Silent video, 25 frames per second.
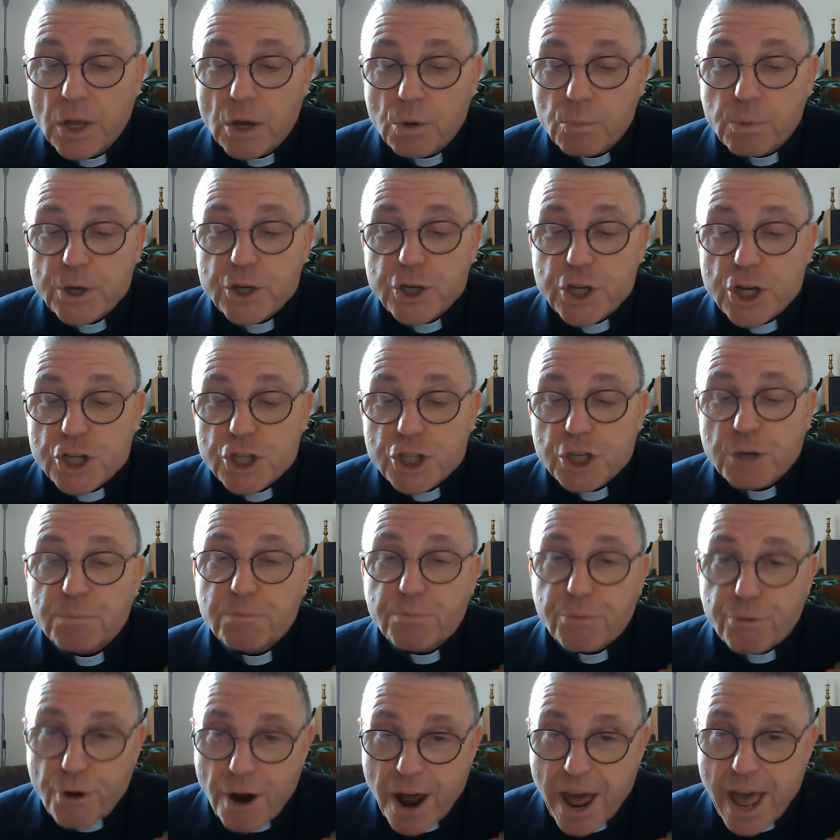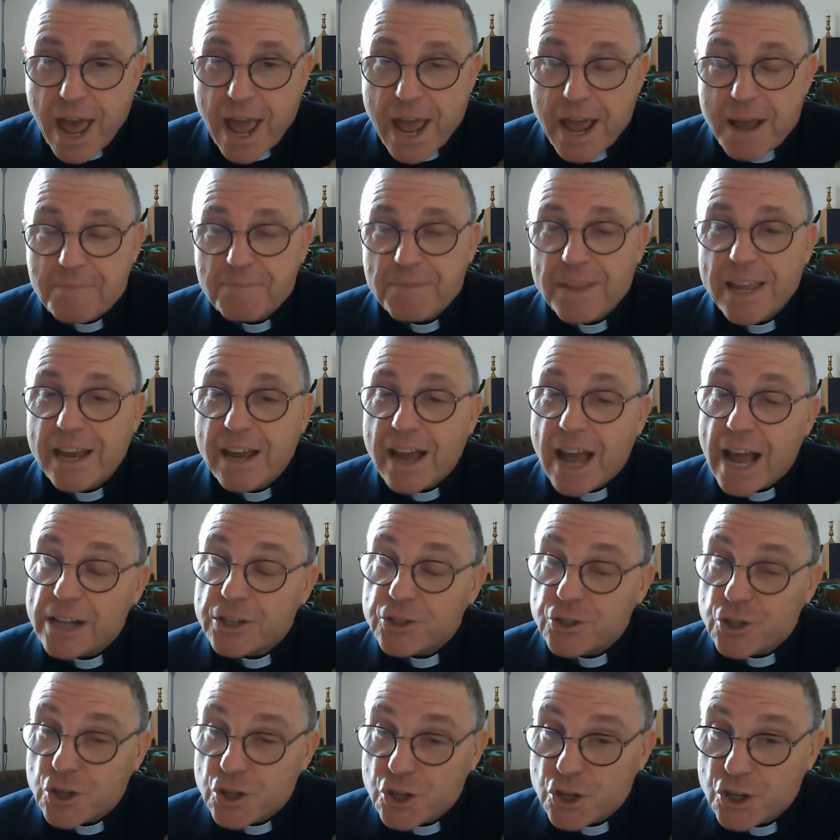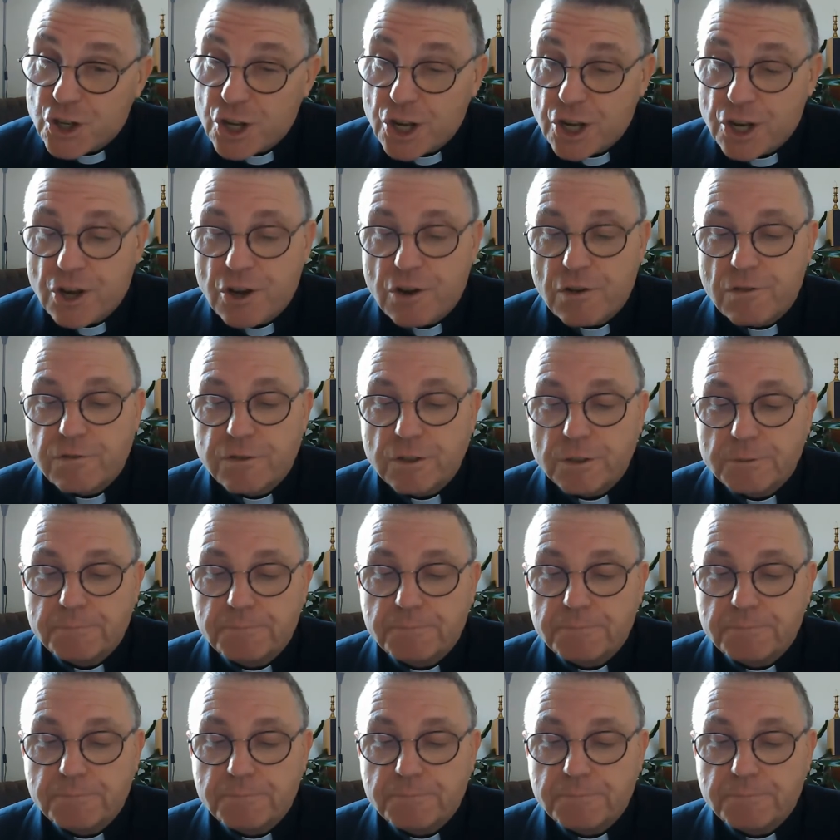which is to pray and to serve.